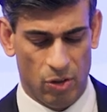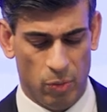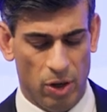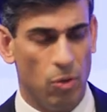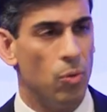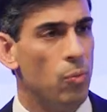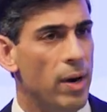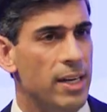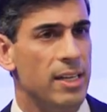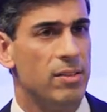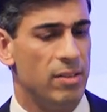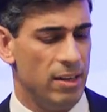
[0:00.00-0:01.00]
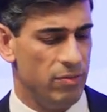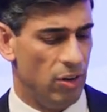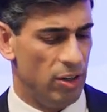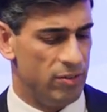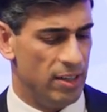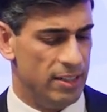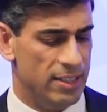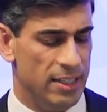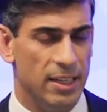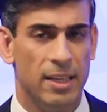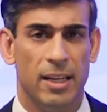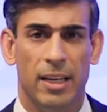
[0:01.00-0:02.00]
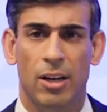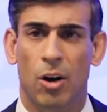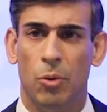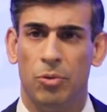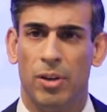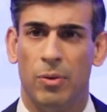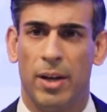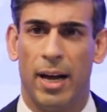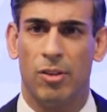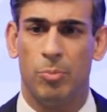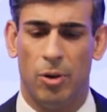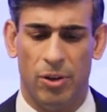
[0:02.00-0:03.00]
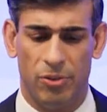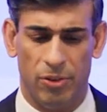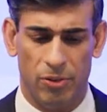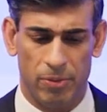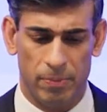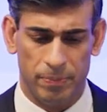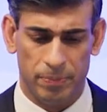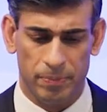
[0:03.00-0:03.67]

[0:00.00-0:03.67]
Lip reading: we are already seeing volatility in wholesale gas prices.